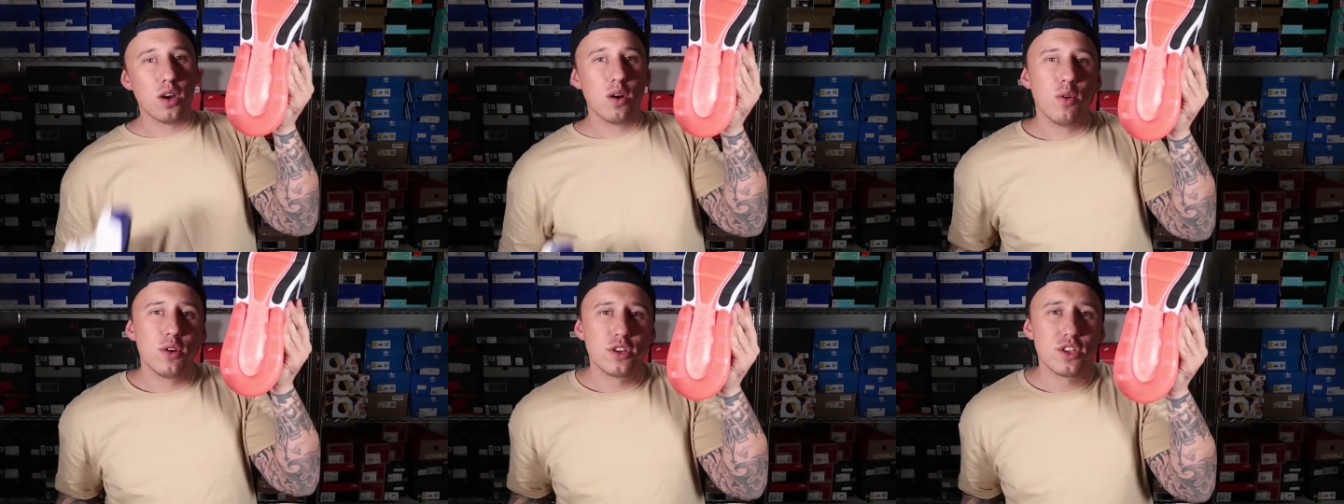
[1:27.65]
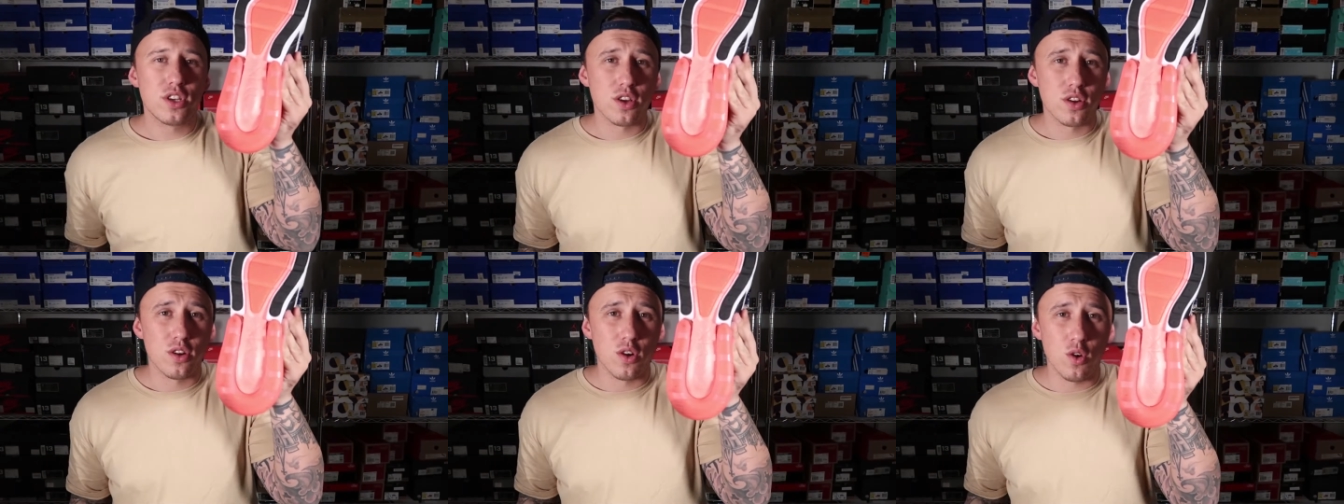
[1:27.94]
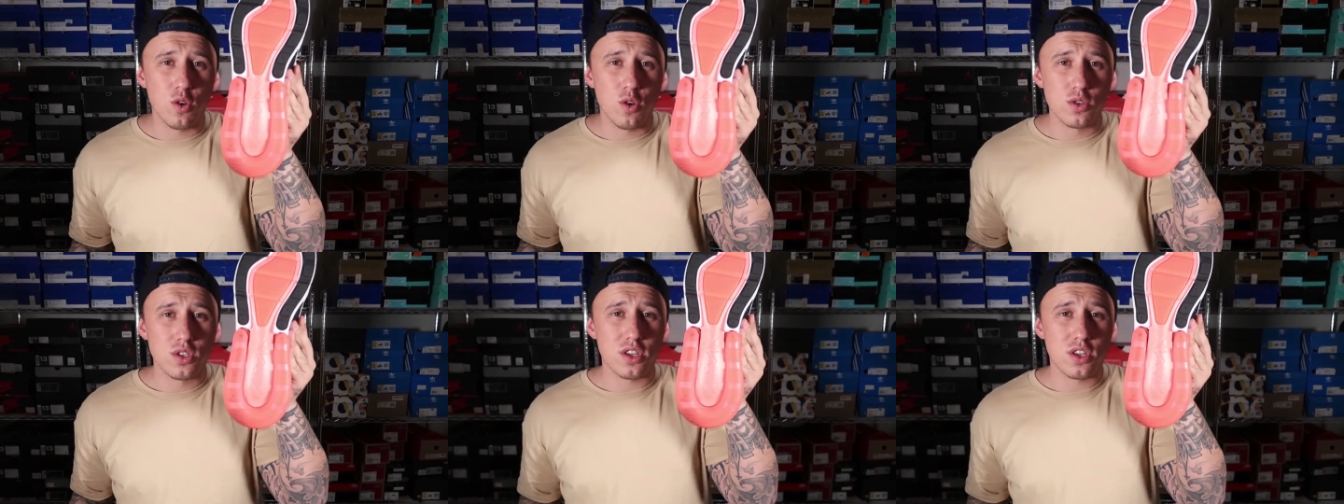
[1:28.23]
which you can
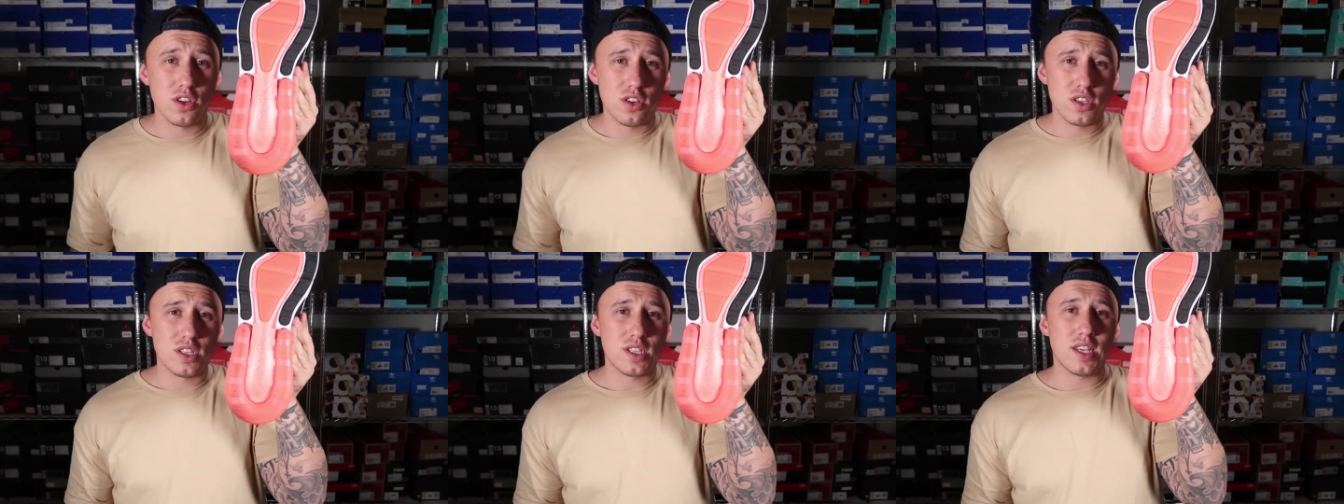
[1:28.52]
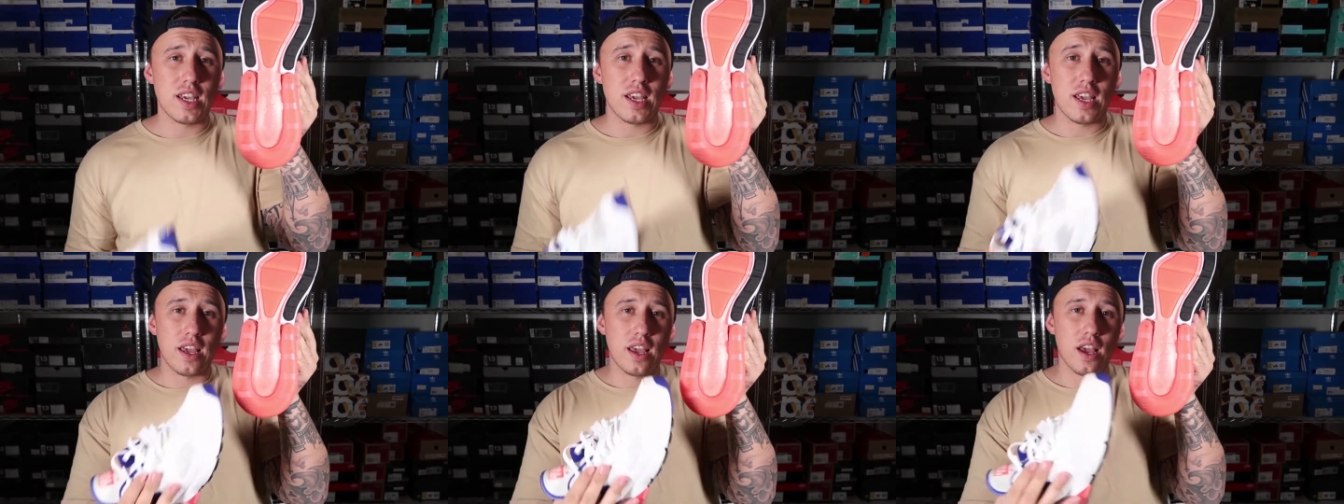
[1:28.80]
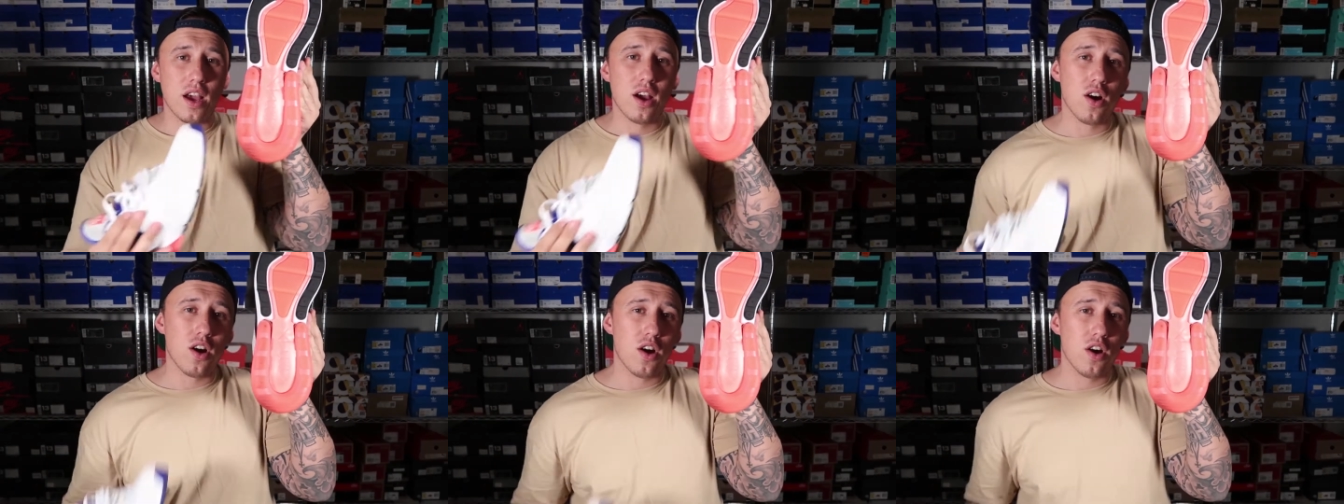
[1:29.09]
also
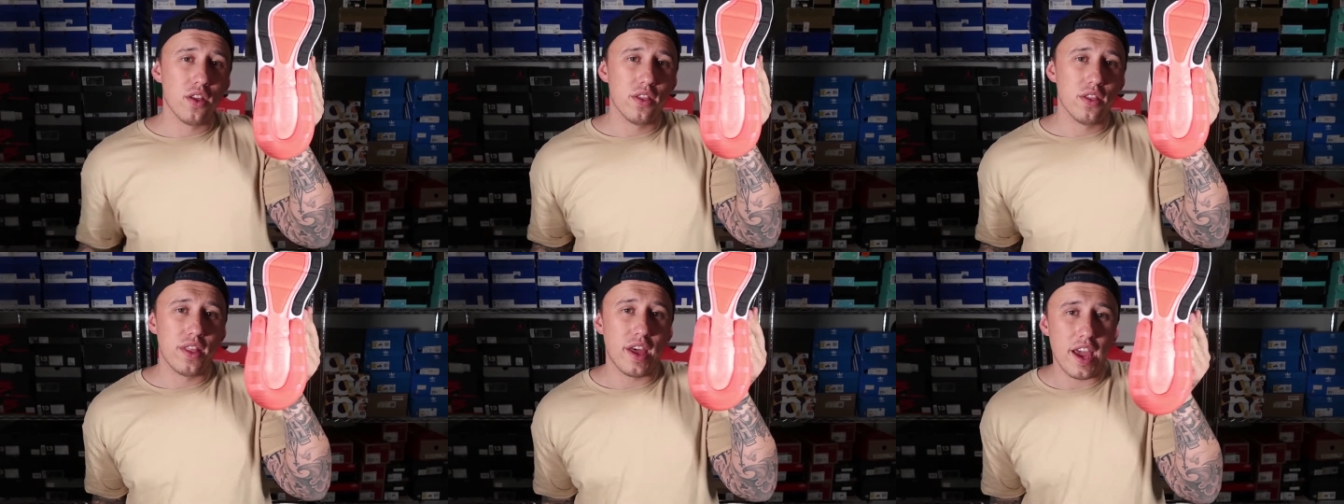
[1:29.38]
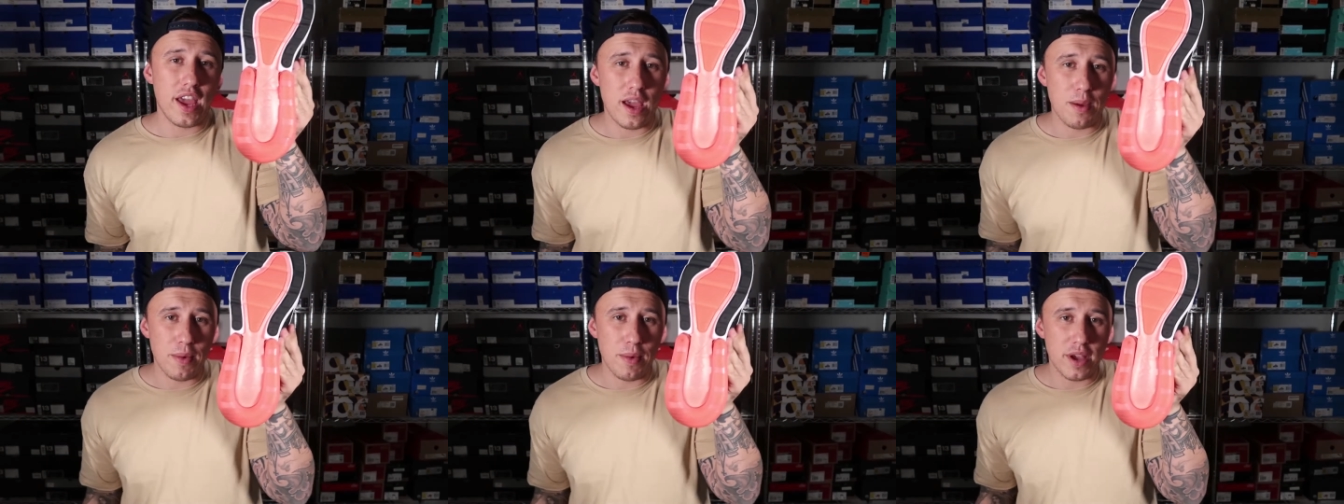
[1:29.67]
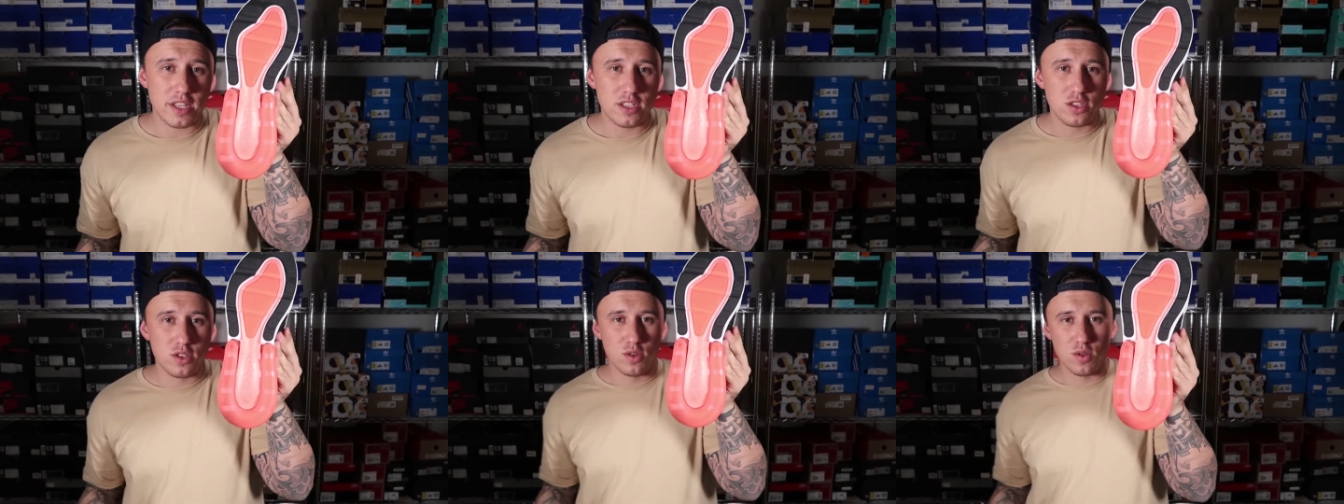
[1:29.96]
see on the Air Max